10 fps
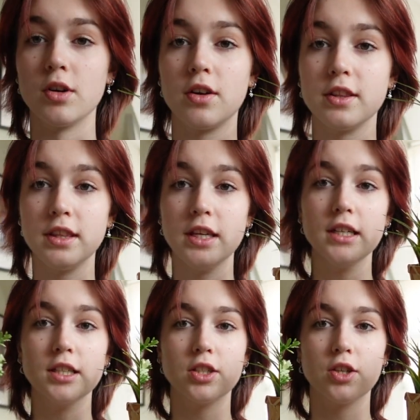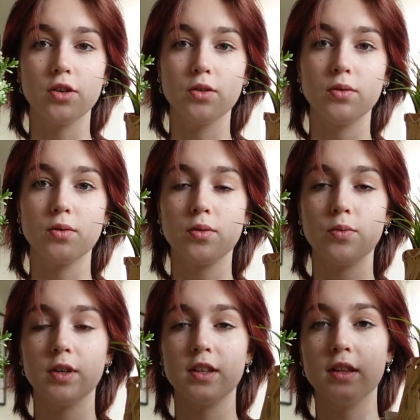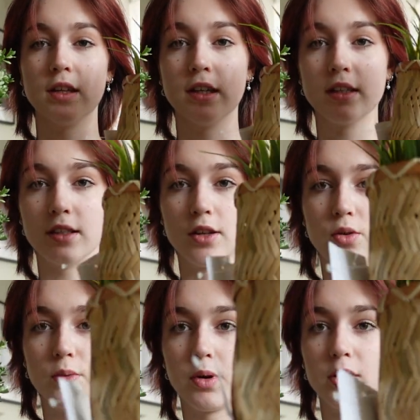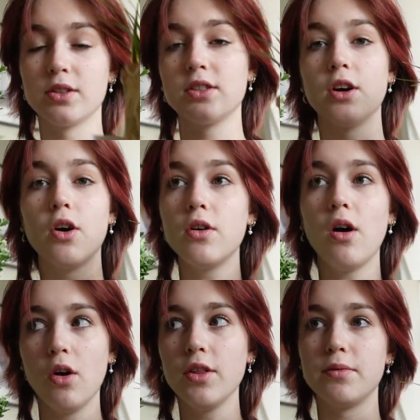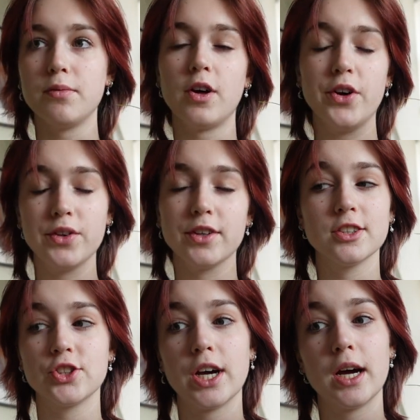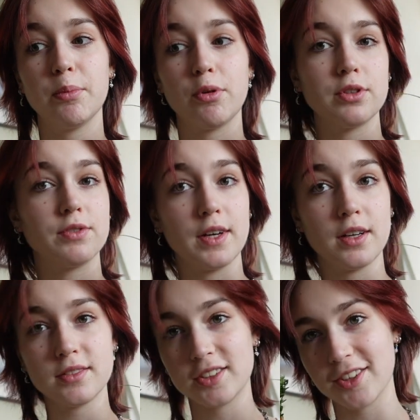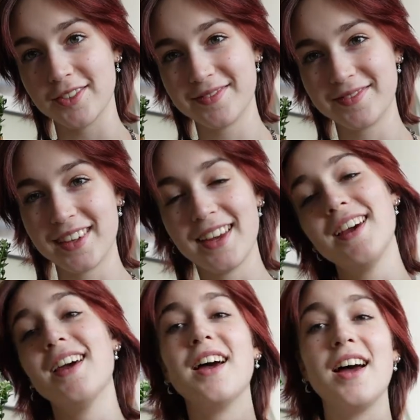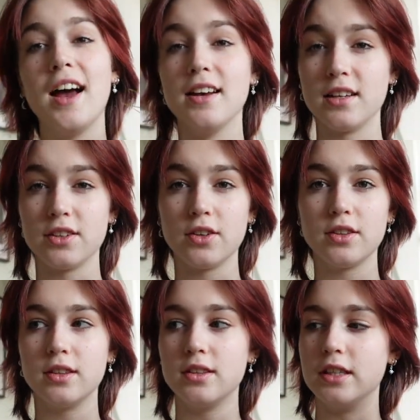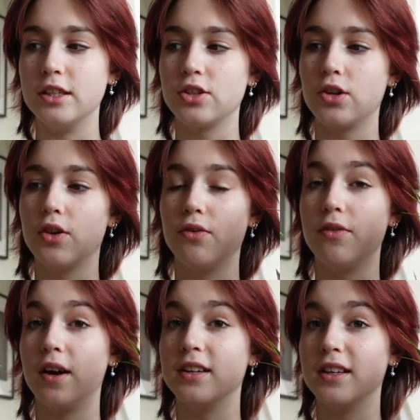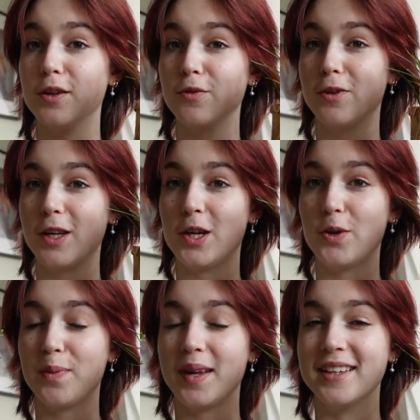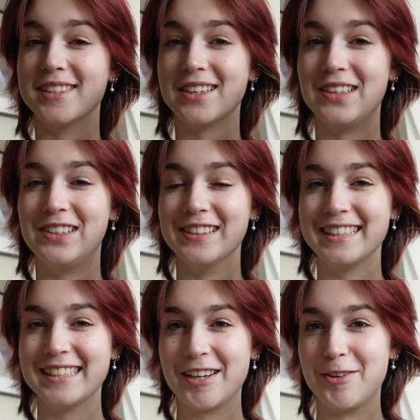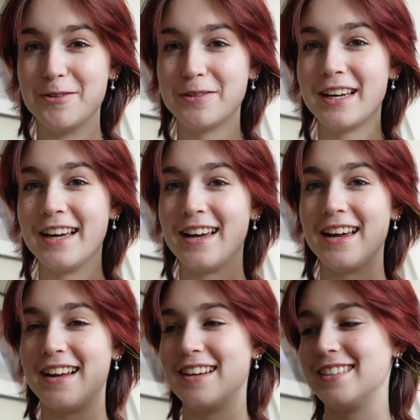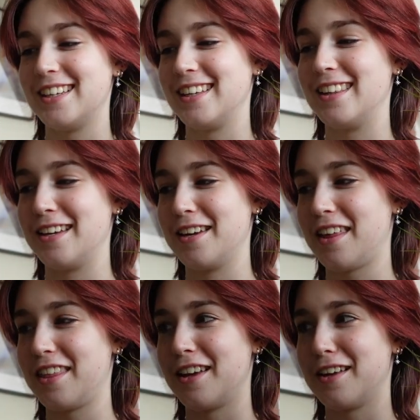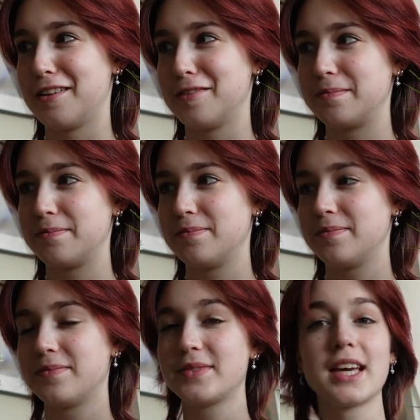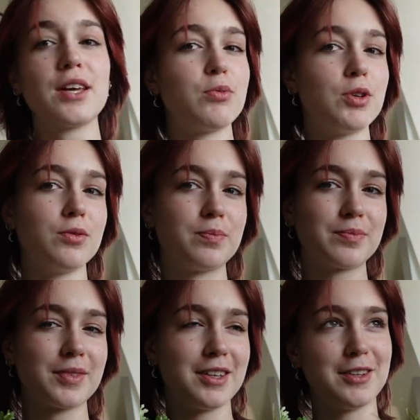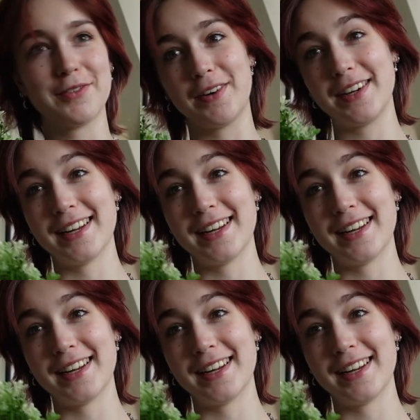We got these two with these little pots. They're all the shit I bought is fake, so. And I thought these could find a really cute place on the shelf, and I think that it will look very